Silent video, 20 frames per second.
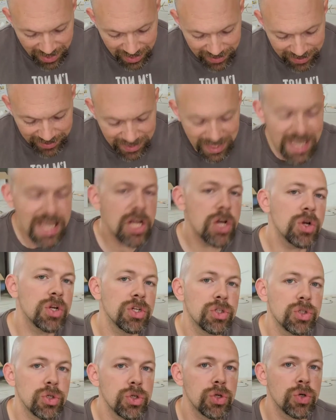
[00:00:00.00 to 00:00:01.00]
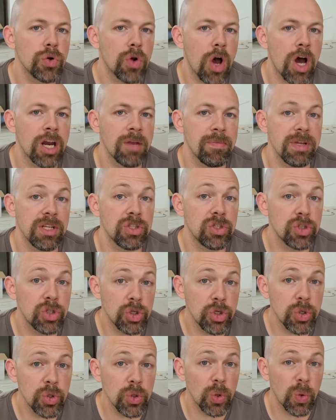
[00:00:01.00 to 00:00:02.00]
Later in Deuteronomy
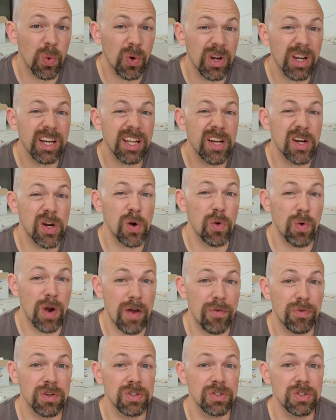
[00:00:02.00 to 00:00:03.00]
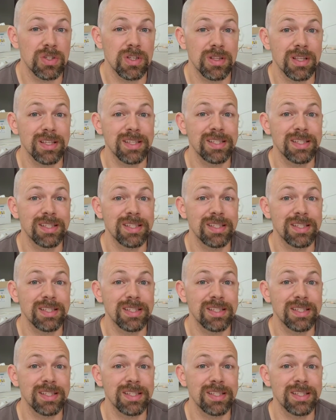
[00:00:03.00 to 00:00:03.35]
2, we're going to hear a reference to the